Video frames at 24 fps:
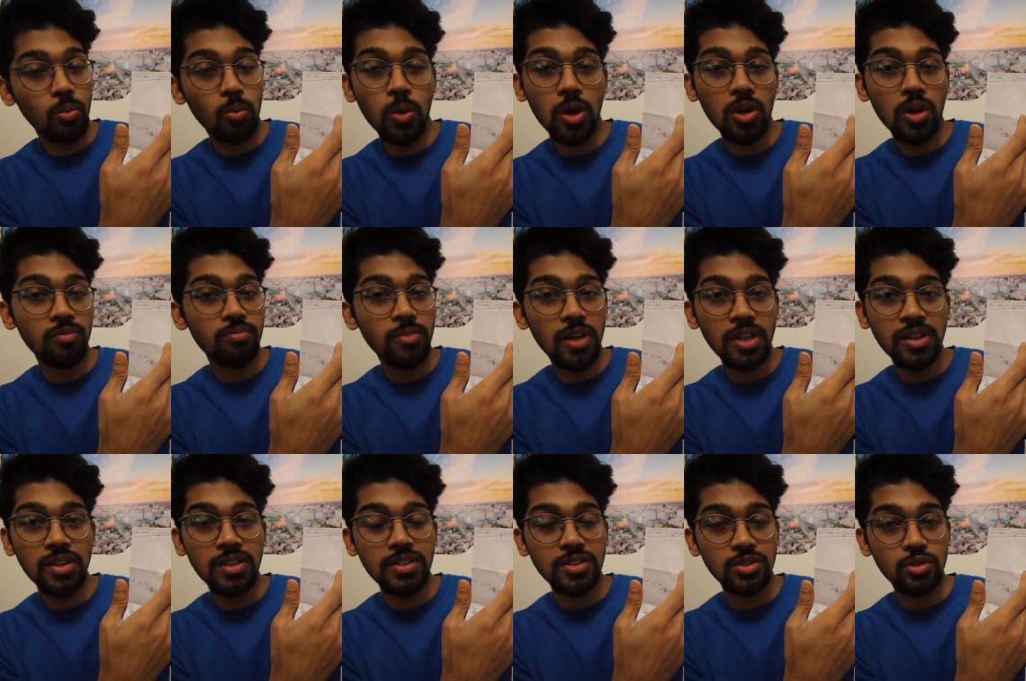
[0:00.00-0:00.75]
one
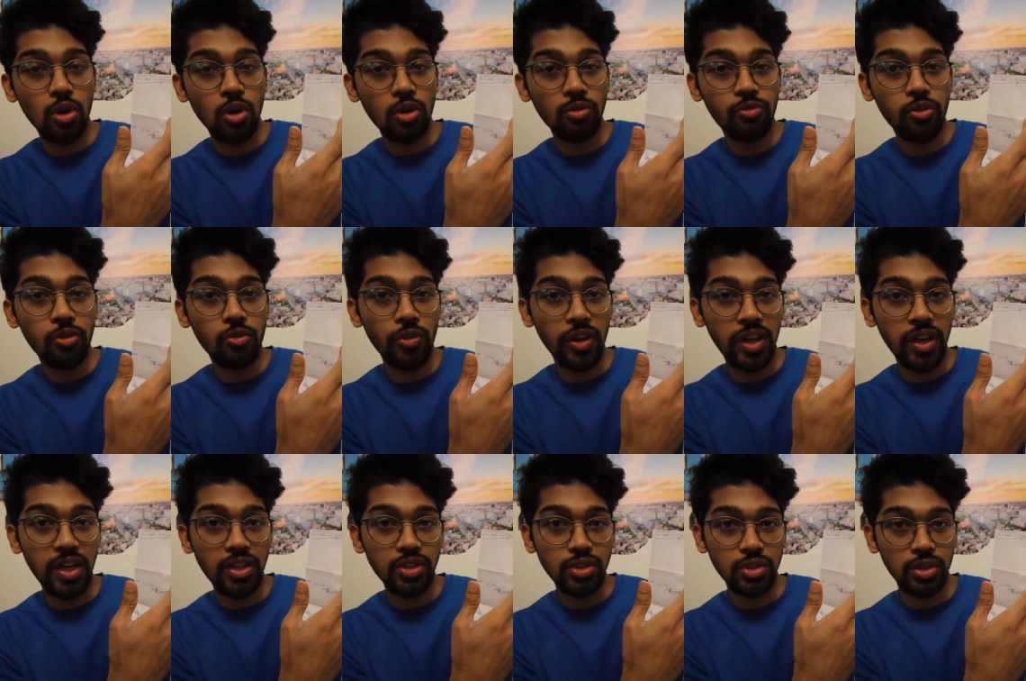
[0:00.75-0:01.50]
month is gone for
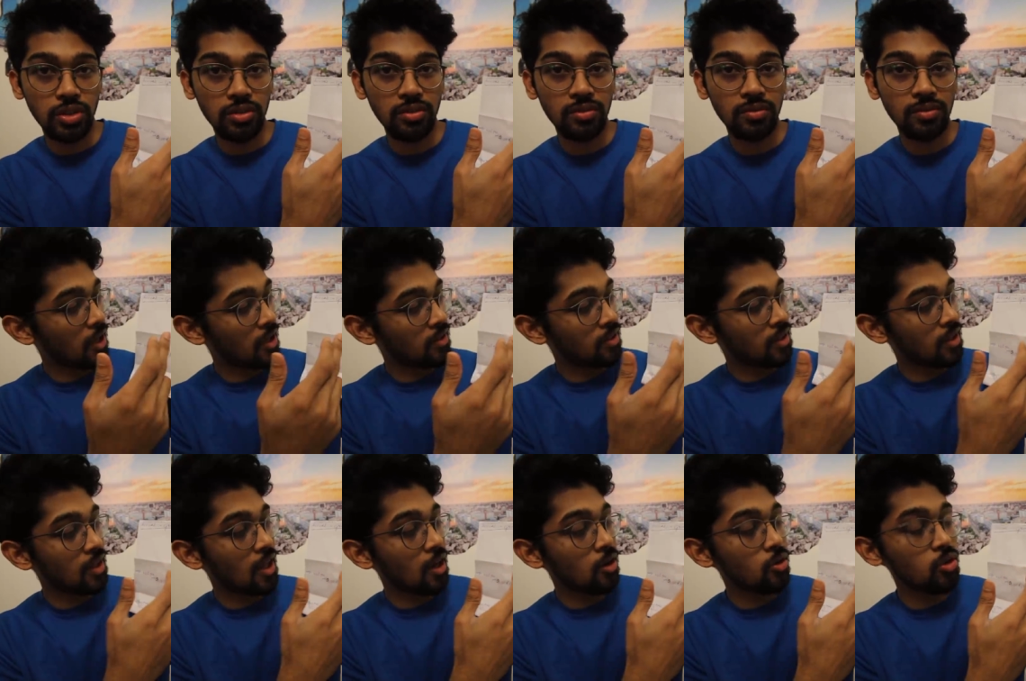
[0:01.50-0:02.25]
vacation
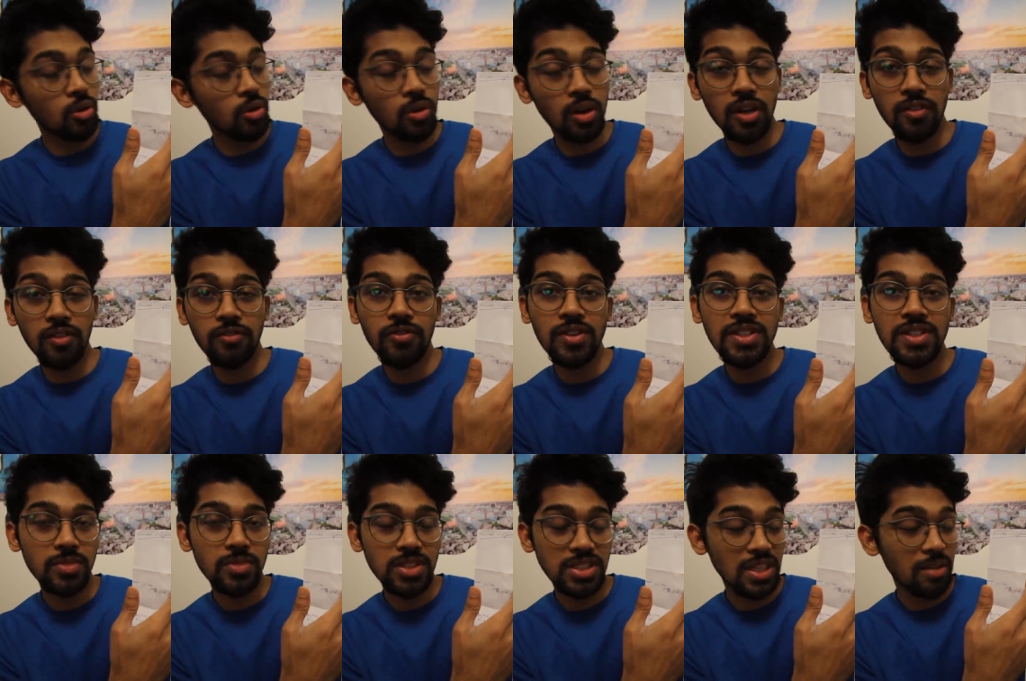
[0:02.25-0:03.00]
and now you're left
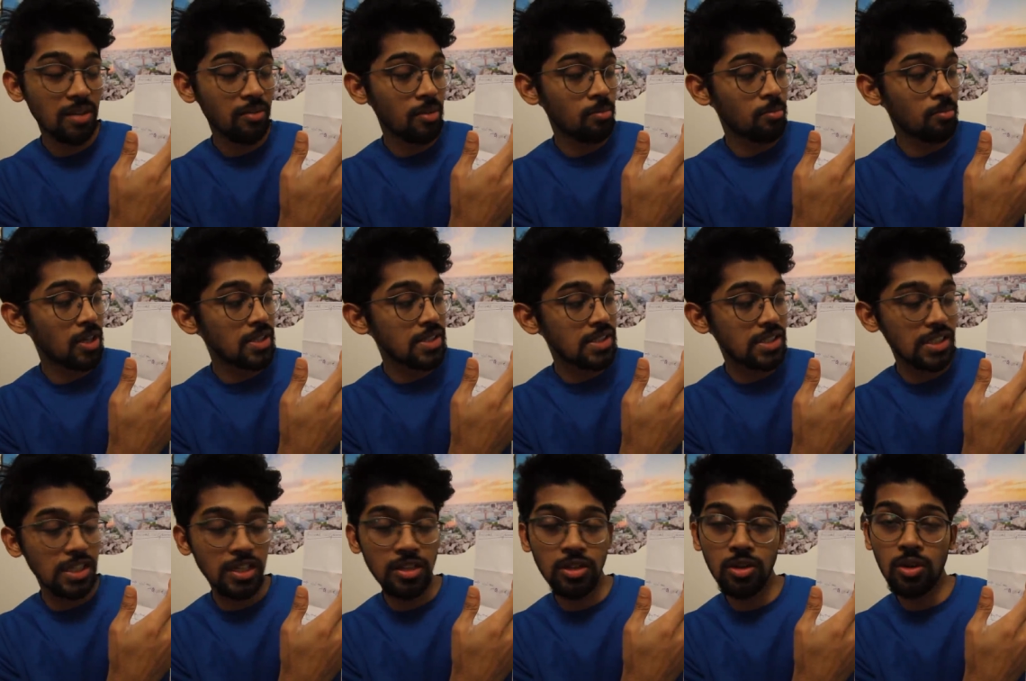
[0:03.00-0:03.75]
with seven
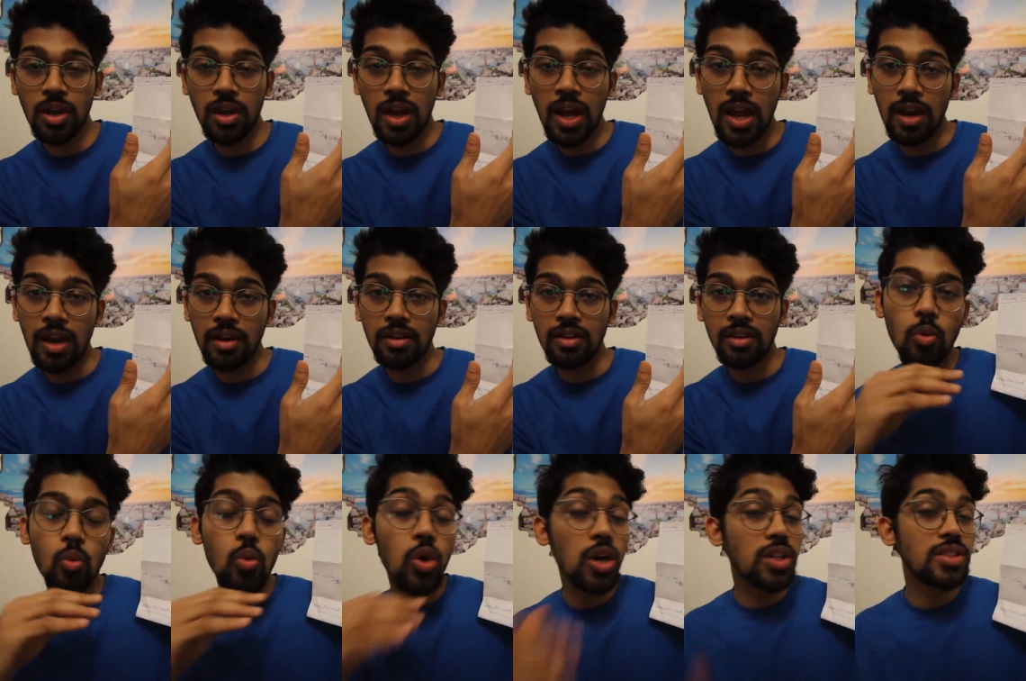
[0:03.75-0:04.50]
months in your hand.
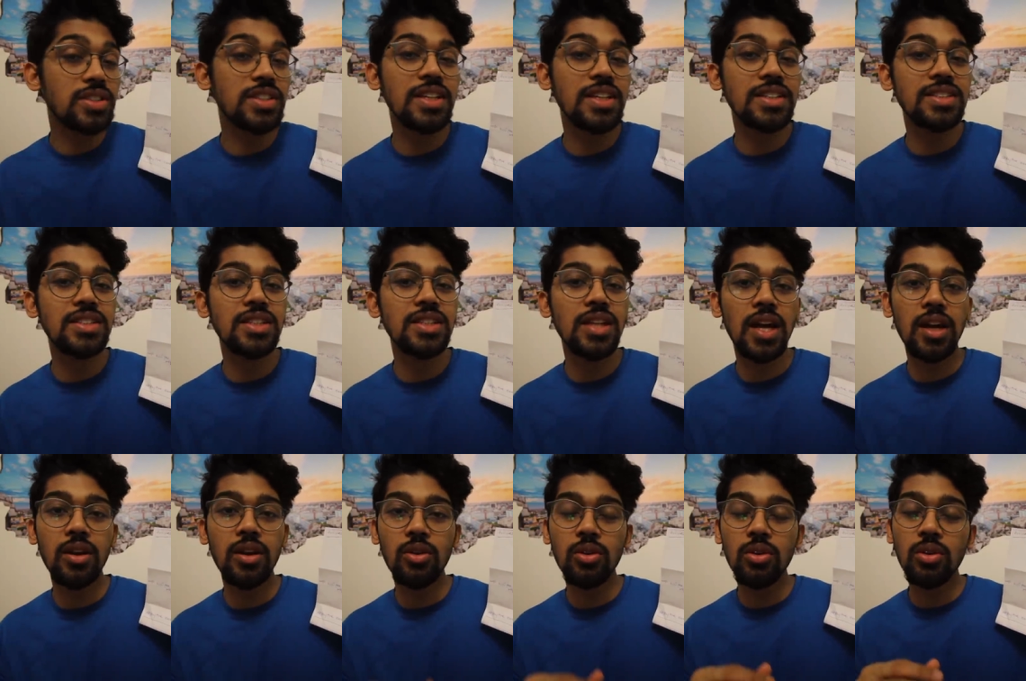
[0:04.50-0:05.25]
Worst case
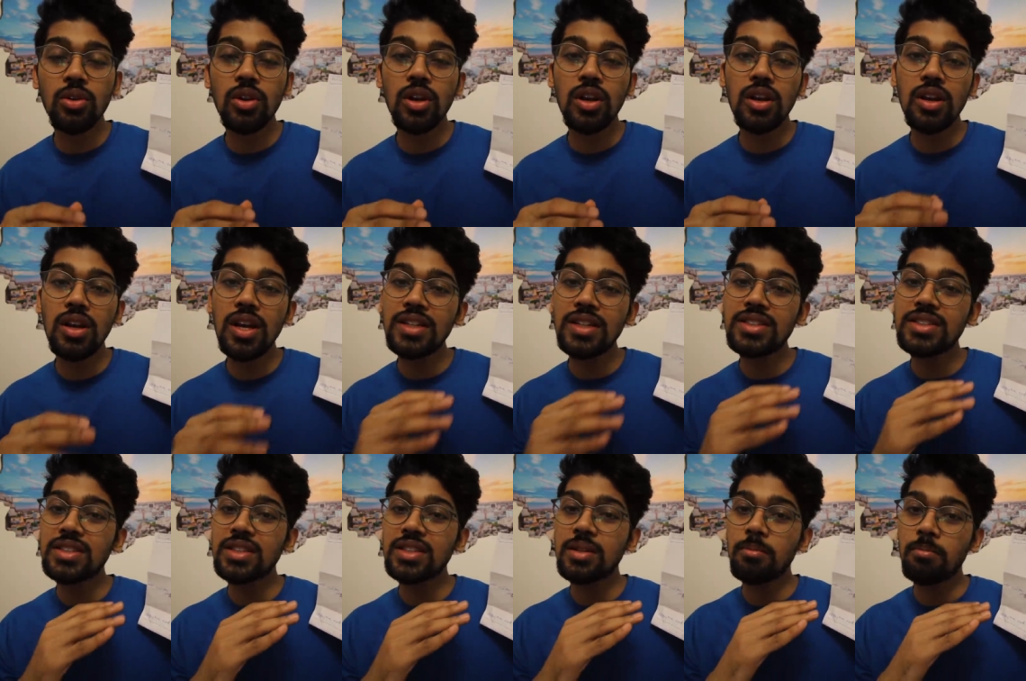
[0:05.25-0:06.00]
scenario,
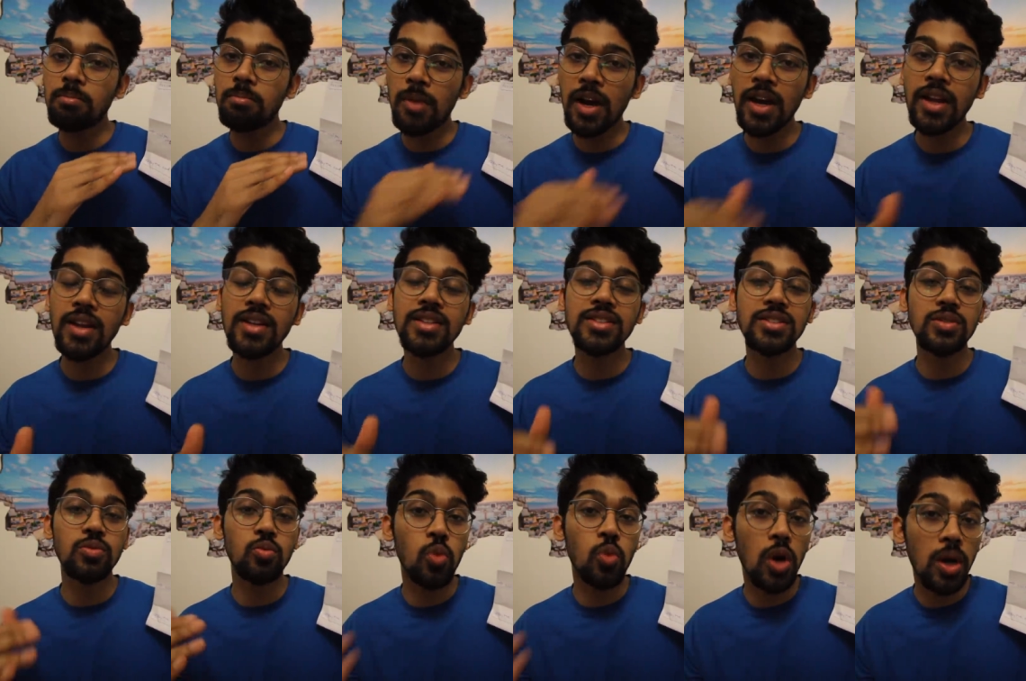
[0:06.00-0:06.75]
let's
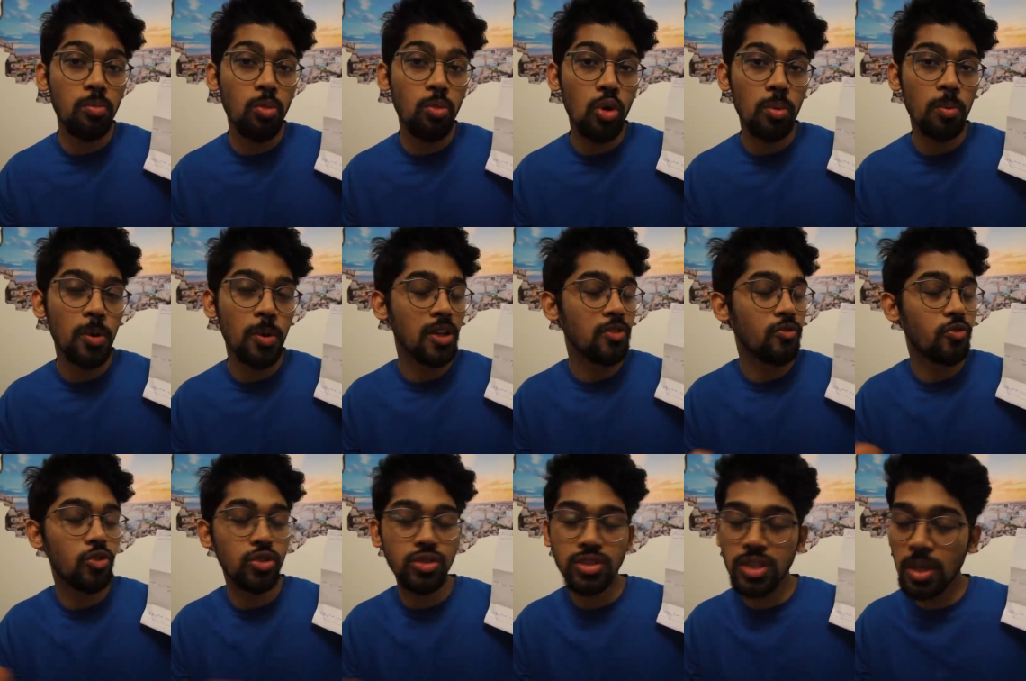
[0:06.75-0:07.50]
minus one more
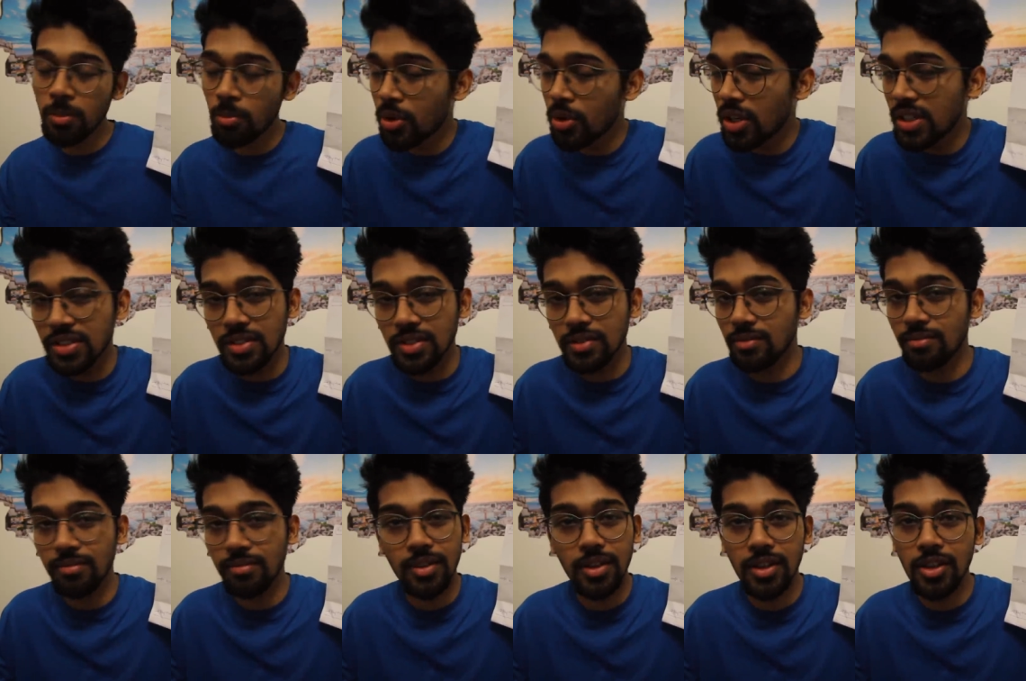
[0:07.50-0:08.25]
month for some reason.